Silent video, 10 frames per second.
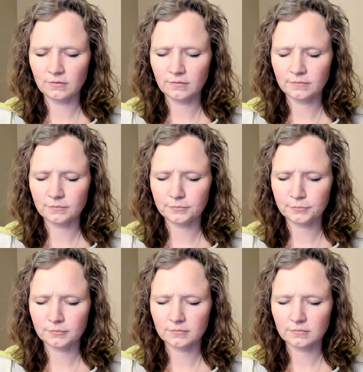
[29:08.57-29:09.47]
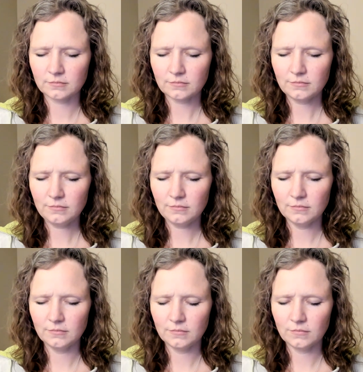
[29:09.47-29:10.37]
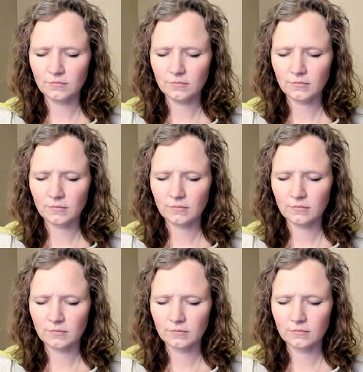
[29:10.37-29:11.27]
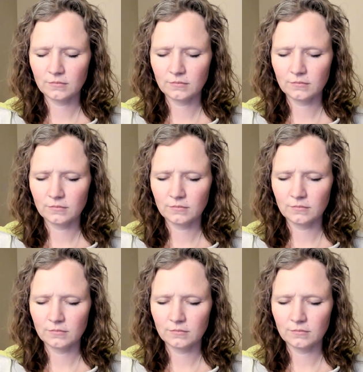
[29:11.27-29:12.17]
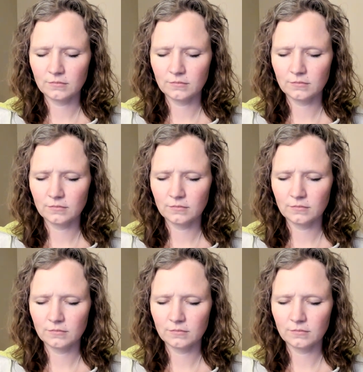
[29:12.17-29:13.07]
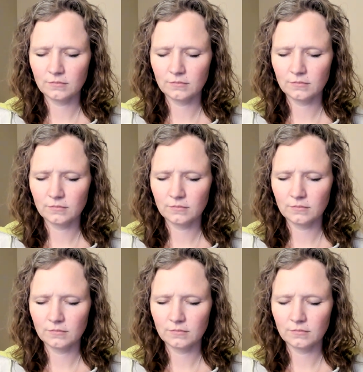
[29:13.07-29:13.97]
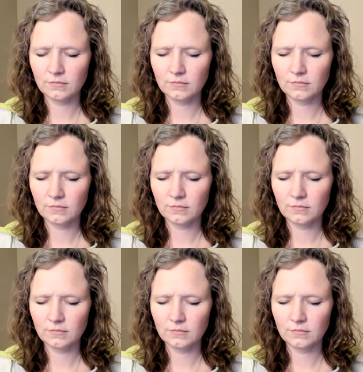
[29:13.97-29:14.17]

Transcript: (no one is talking)